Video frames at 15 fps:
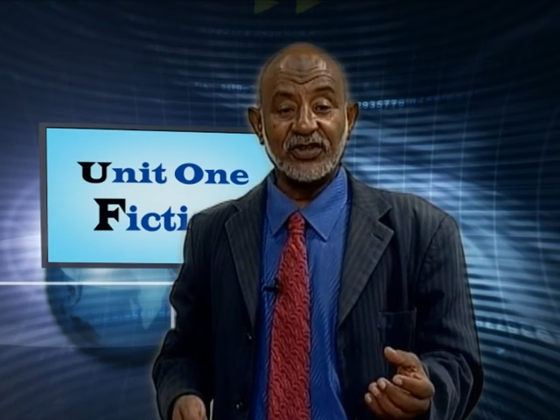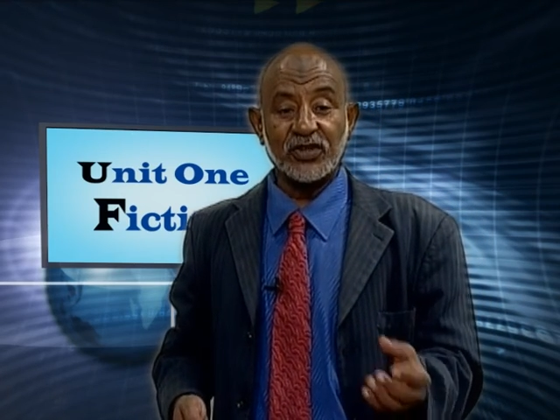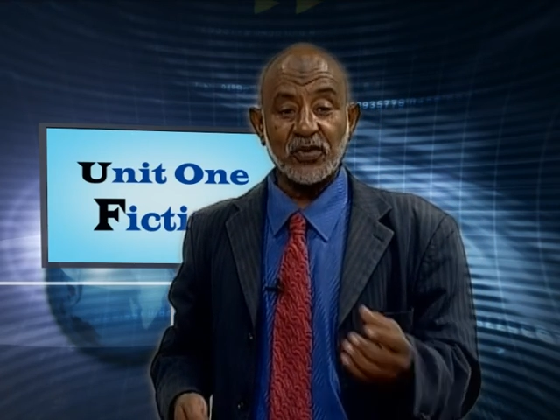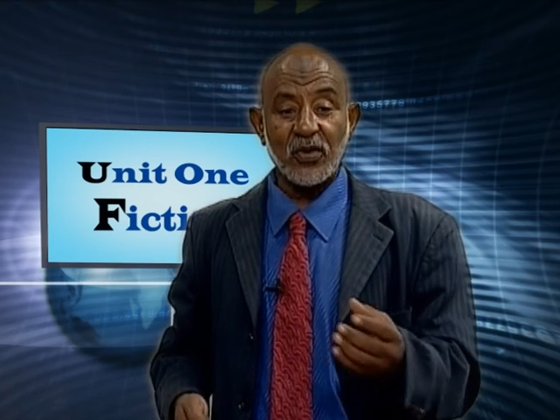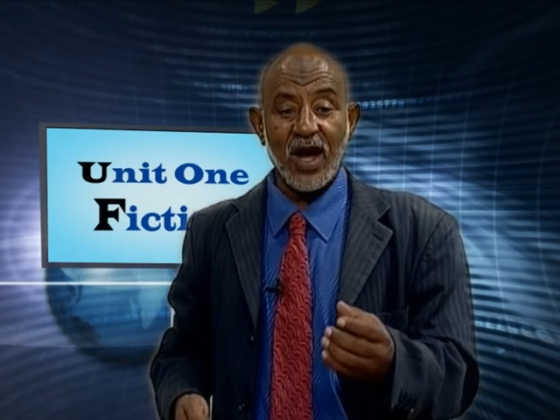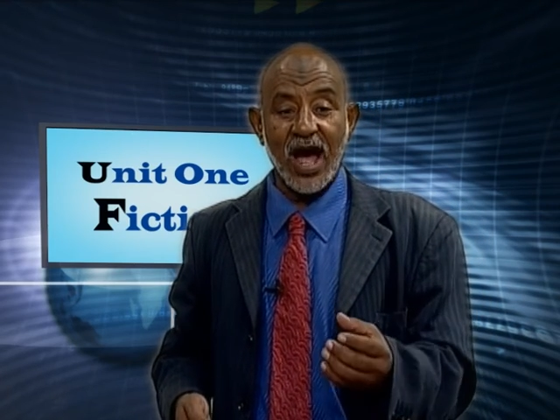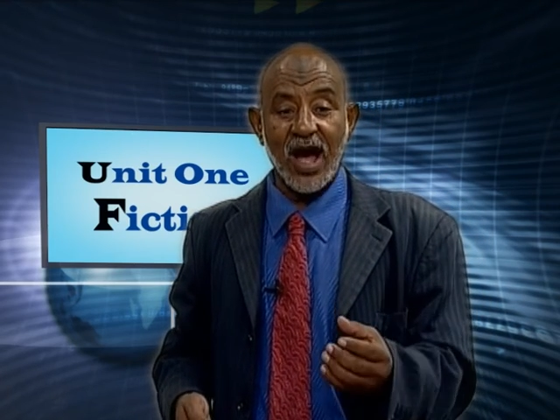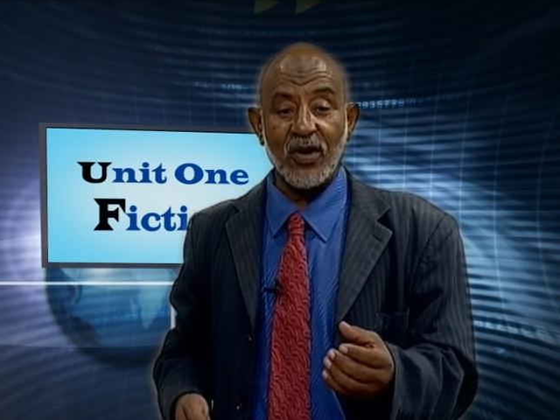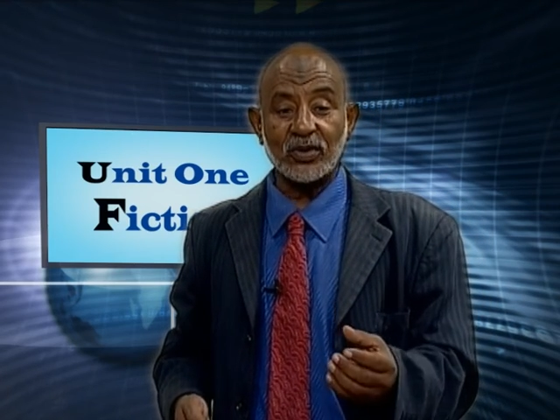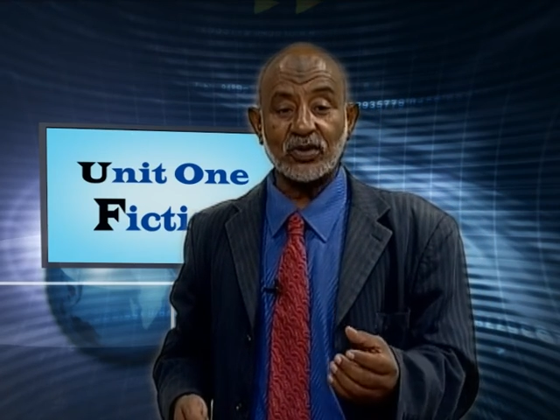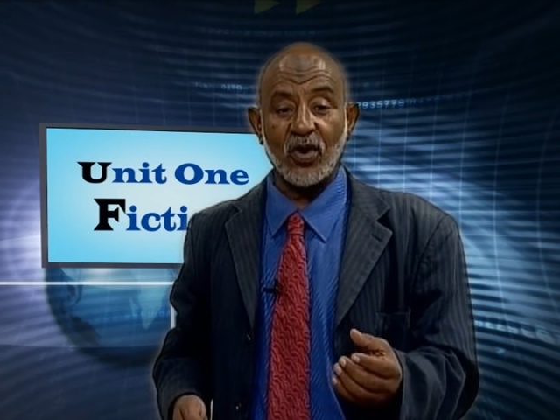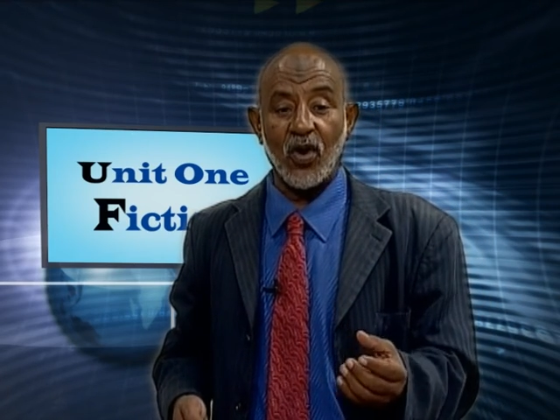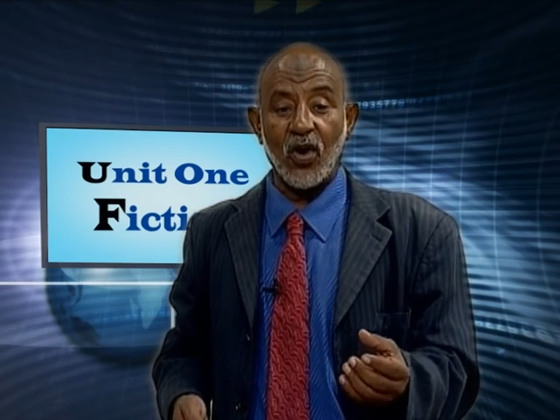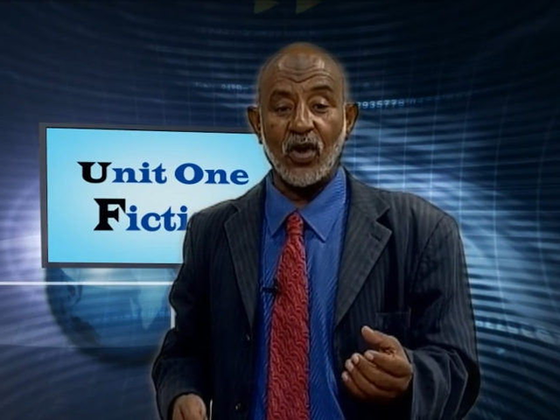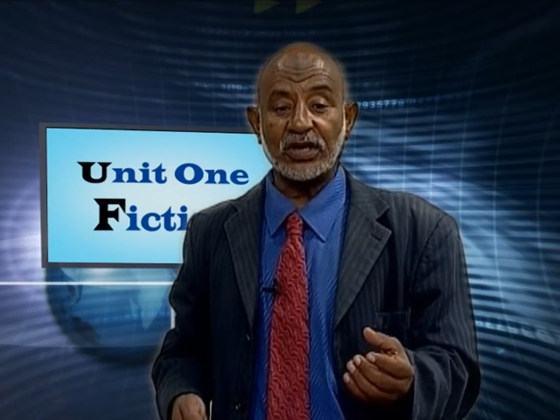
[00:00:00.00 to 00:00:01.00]

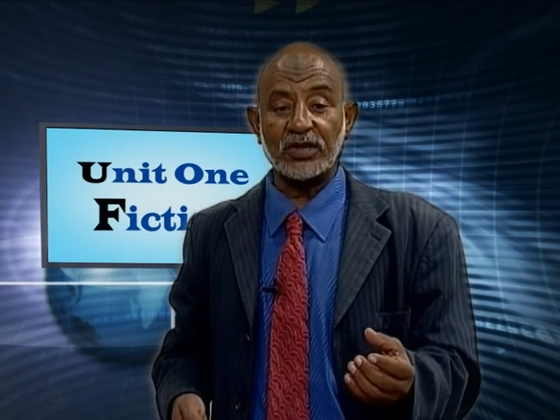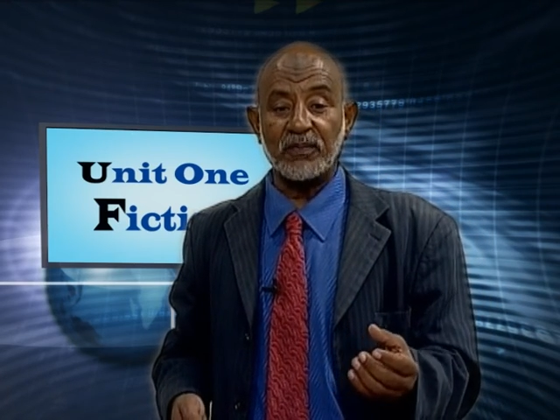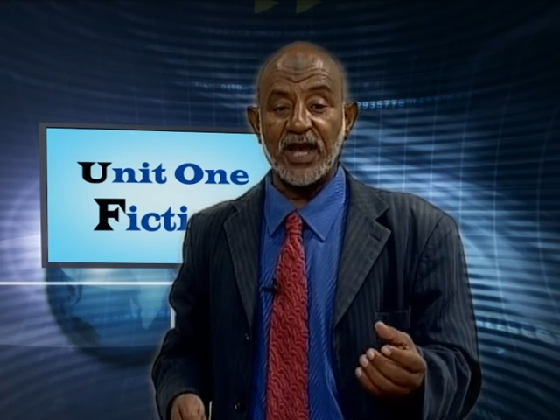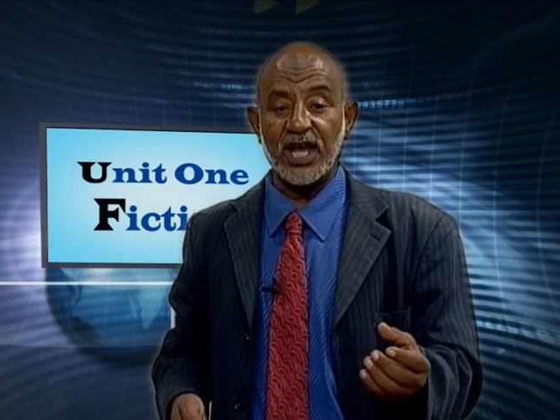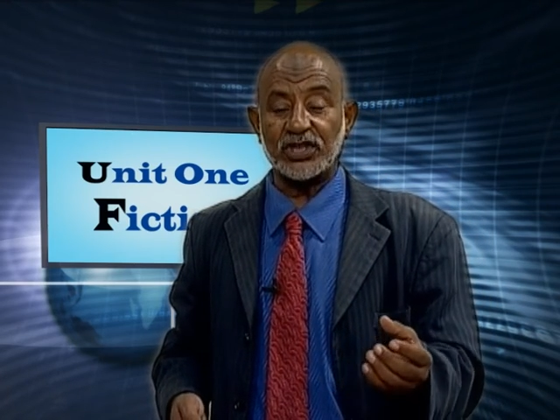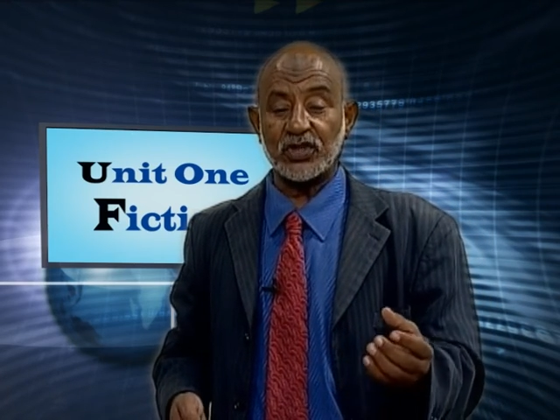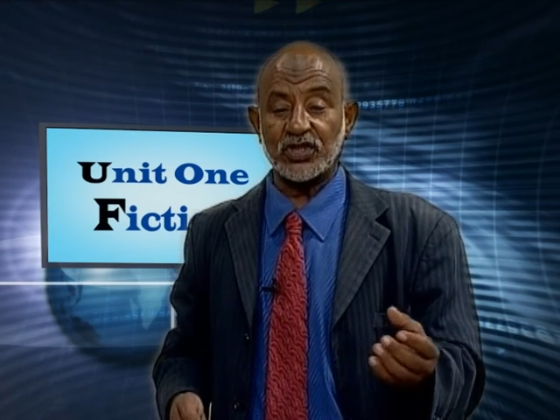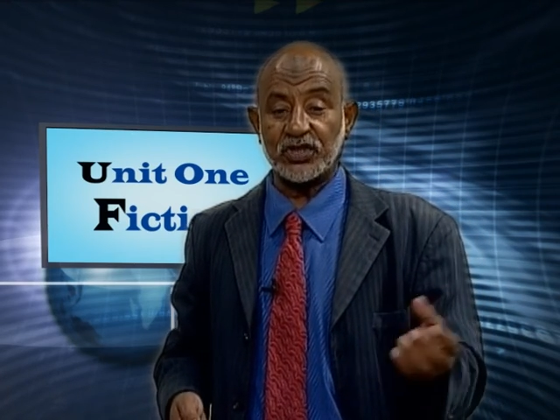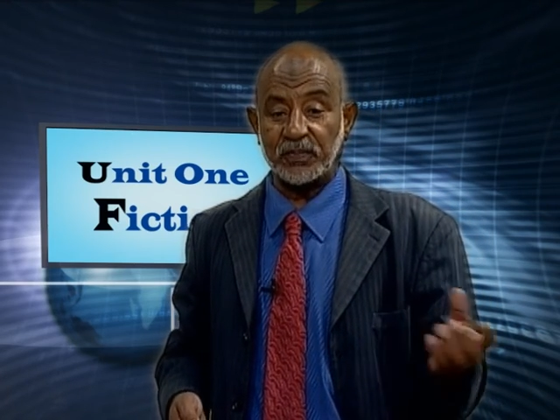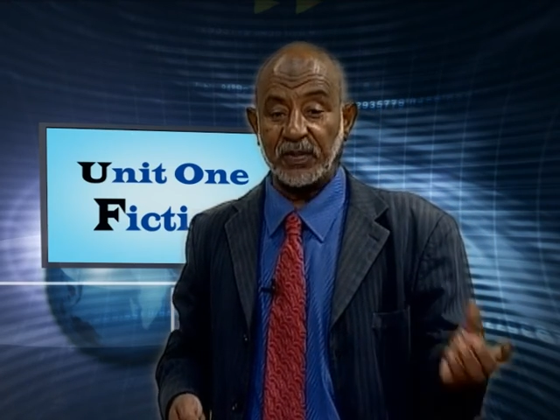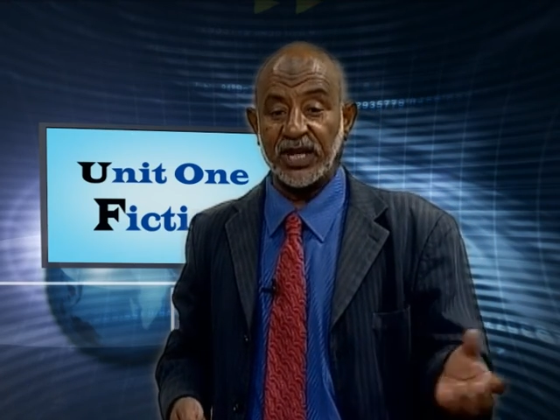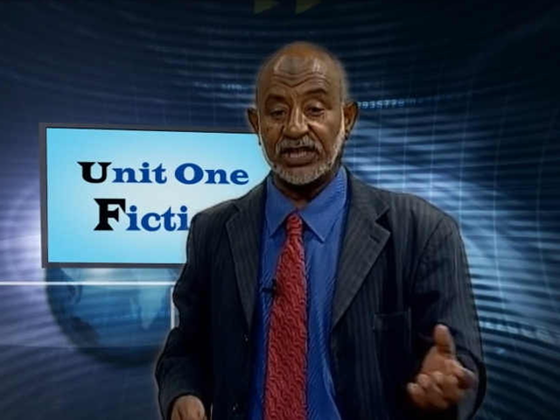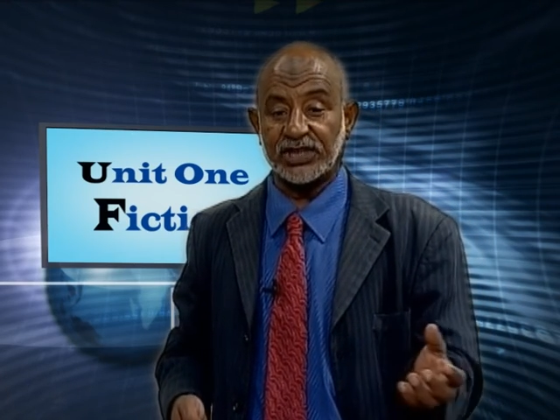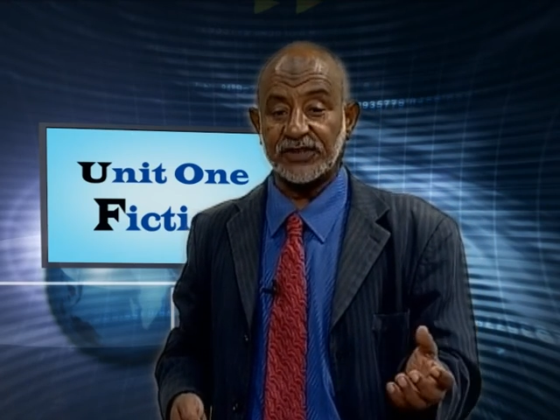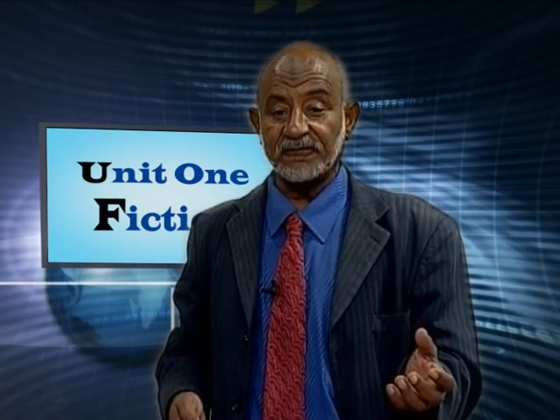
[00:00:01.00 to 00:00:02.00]
throughout old Major's
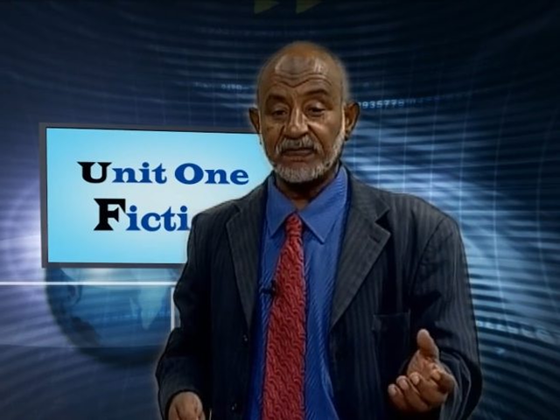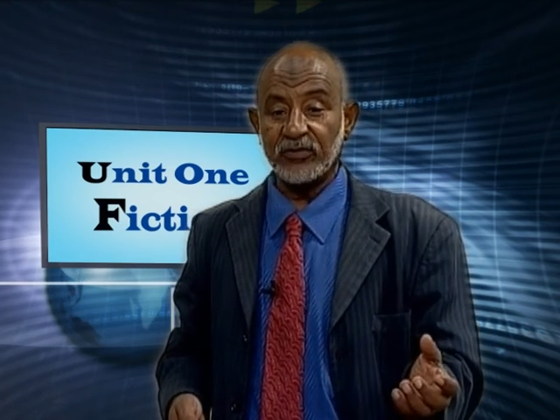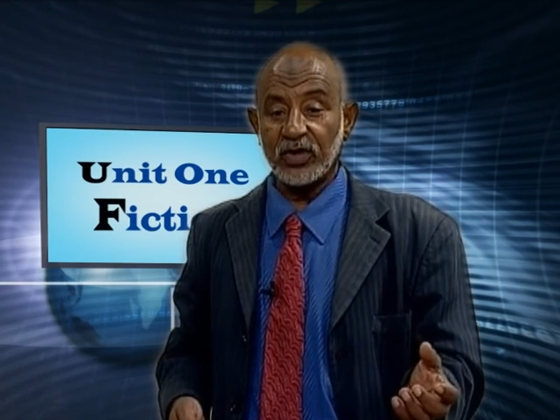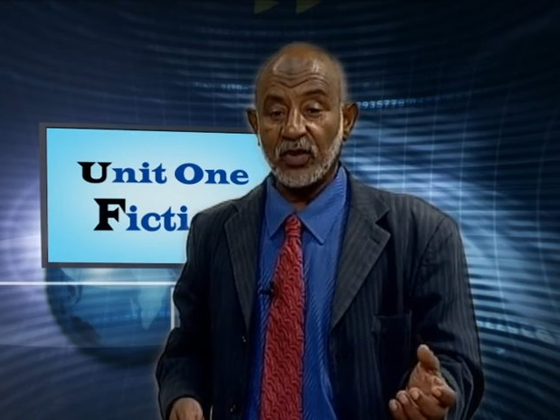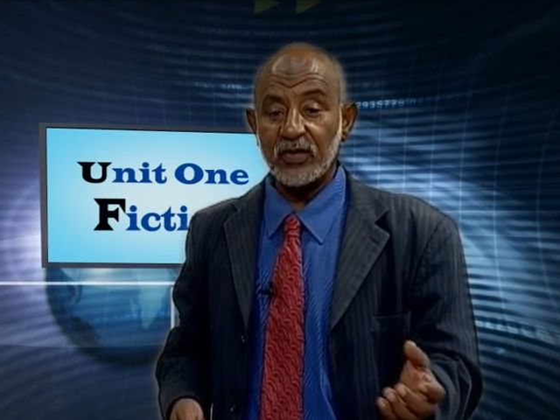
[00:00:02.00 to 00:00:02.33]
speech